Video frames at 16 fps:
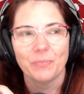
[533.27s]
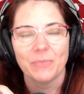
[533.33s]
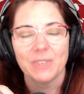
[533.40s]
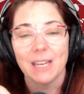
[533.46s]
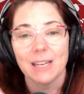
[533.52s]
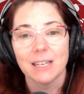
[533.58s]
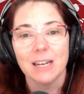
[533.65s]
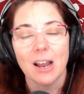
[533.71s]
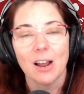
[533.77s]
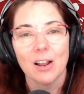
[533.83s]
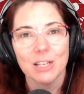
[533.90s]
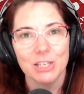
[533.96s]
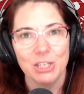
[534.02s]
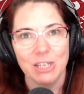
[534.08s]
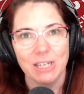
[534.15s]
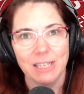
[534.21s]

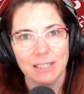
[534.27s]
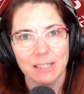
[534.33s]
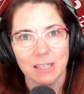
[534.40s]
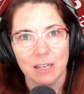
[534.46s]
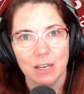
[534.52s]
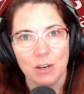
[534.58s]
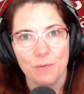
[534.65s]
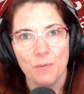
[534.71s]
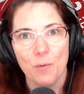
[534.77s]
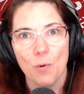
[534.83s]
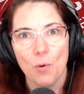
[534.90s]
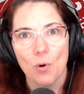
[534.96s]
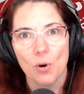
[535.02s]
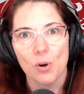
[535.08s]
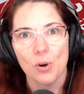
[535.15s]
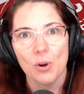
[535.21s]
technologies
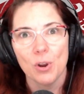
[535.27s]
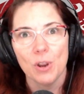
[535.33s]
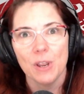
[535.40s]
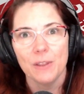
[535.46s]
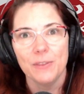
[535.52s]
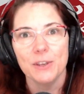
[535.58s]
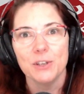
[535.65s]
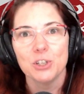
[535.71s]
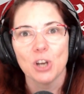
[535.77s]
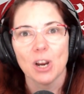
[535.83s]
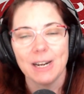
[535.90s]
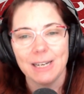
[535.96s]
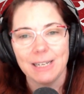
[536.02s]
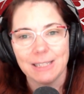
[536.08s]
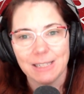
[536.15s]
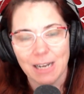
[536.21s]
for the
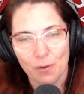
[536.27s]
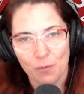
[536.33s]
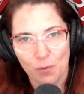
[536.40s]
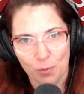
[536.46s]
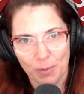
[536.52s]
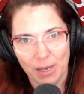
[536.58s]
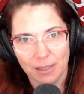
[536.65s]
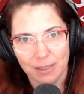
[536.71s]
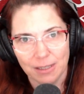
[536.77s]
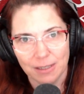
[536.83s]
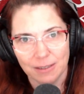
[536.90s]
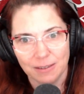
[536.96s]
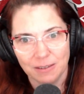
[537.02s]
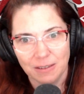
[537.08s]
Chinese government,